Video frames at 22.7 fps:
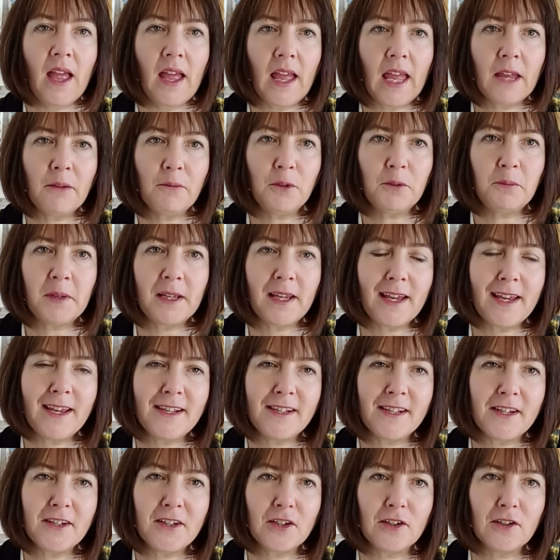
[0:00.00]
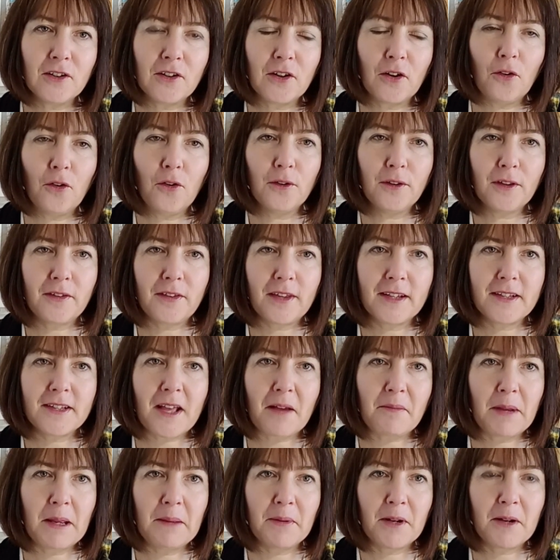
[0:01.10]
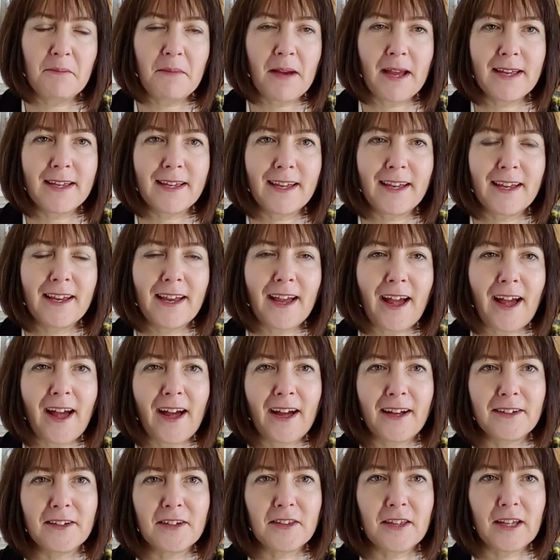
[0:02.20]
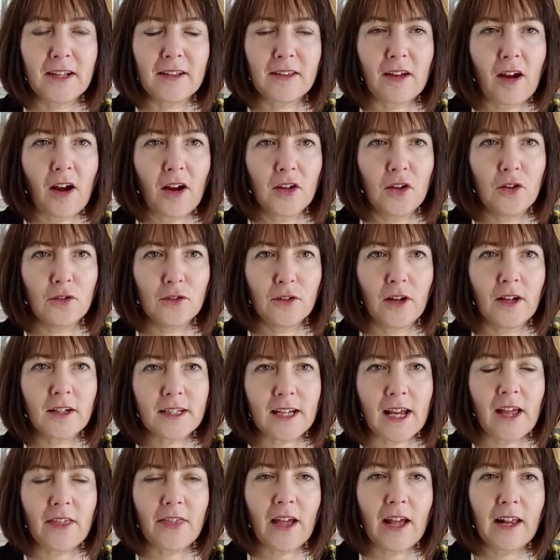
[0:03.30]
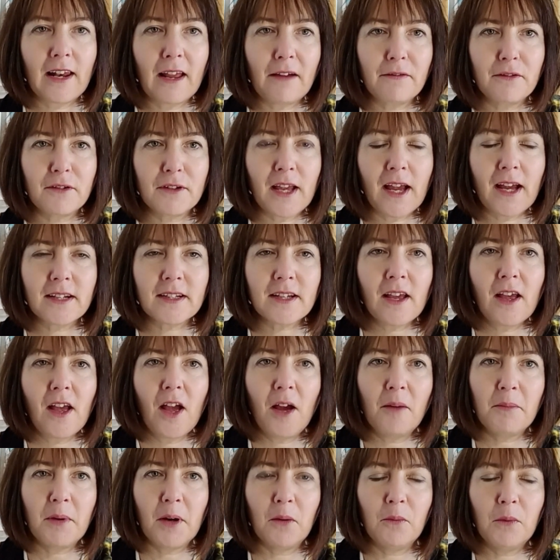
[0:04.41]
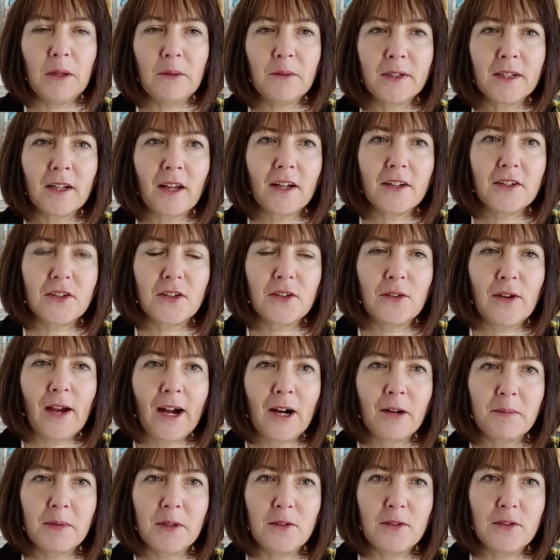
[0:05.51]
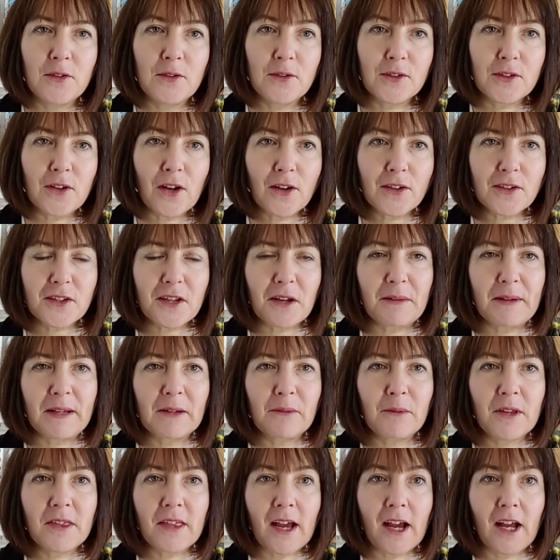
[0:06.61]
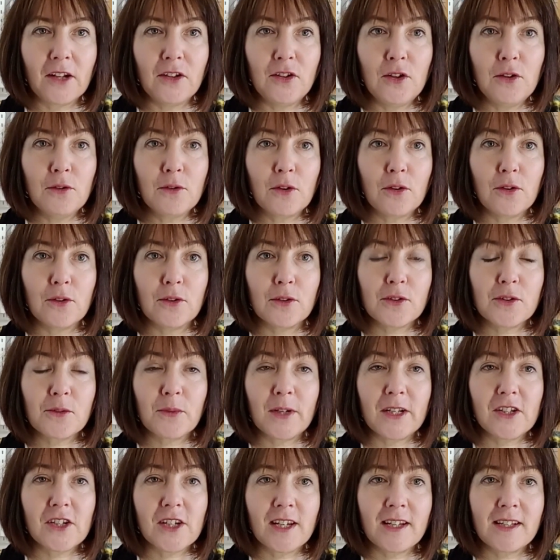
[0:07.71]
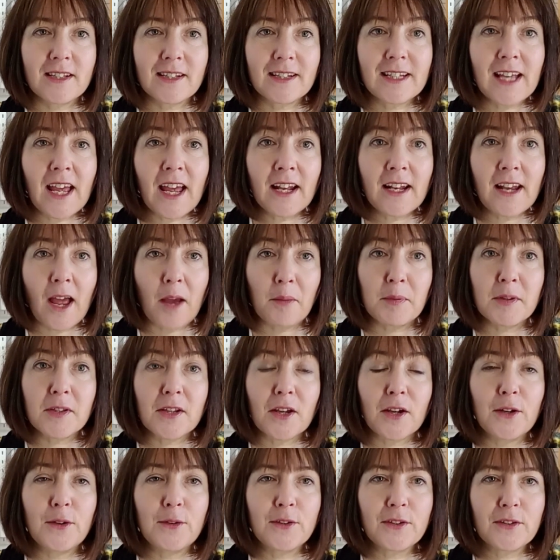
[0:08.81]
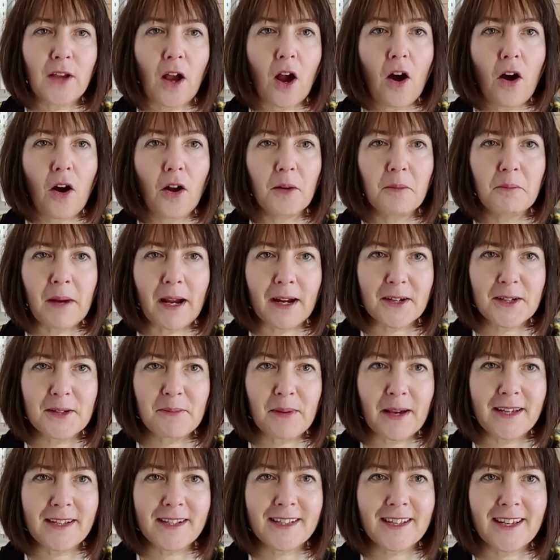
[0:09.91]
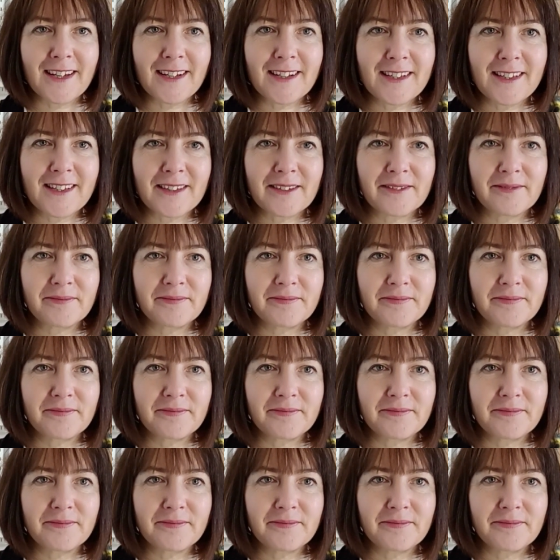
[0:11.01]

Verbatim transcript: It would be easy to look at all the things that people are making and think that you're not at that level yet, but we would like to help you to start sewing with our new course, which is ten episodes on Back to Basics.